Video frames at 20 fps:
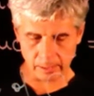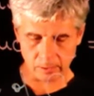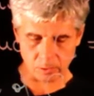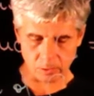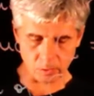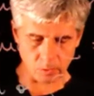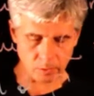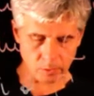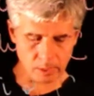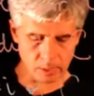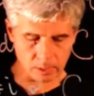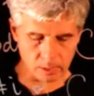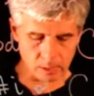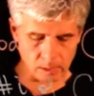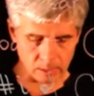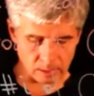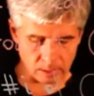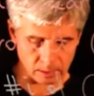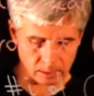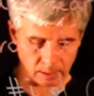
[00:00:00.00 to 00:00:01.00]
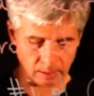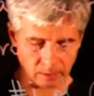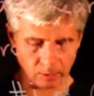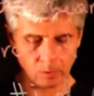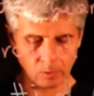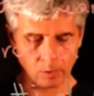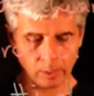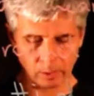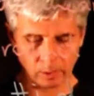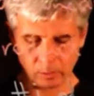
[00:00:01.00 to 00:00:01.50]
So this is
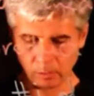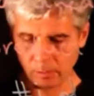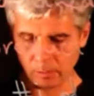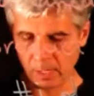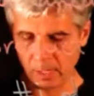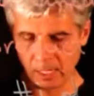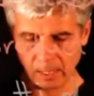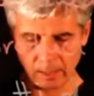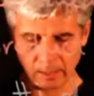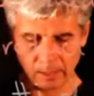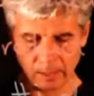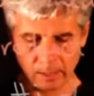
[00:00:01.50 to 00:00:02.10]
going to be